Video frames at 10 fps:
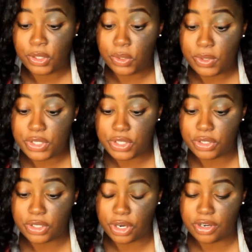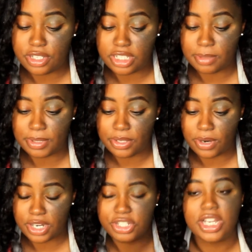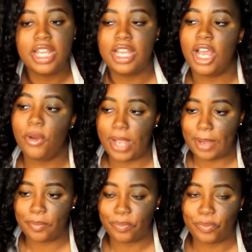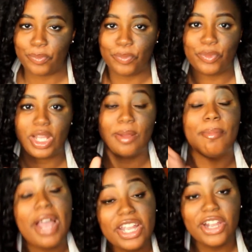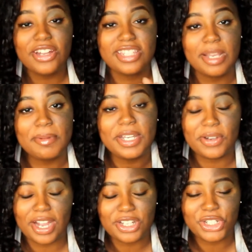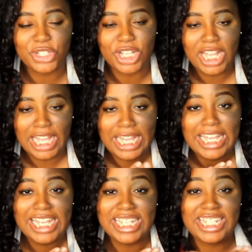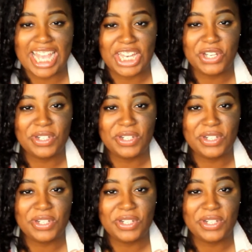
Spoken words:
Who is your current celebrity crush? Okay, my current celebrity crush is Daniel